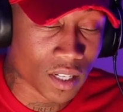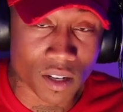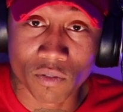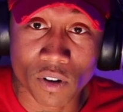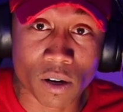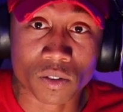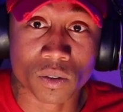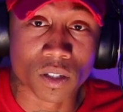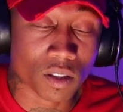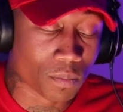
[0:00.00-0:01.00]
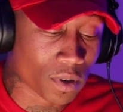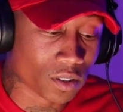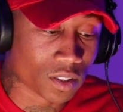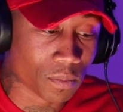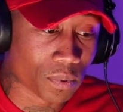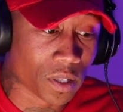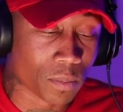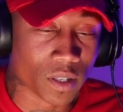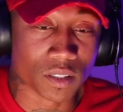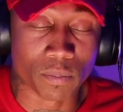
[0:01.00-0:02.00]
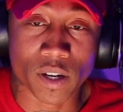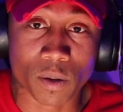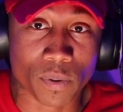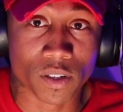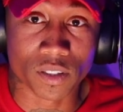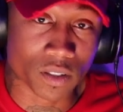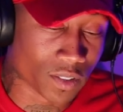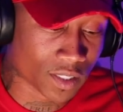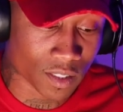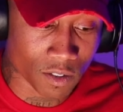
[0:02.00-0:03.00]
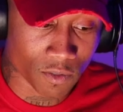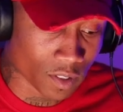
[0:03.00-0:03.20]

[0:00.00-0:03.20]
He done evolved to another person, pretty much. A better person of himself.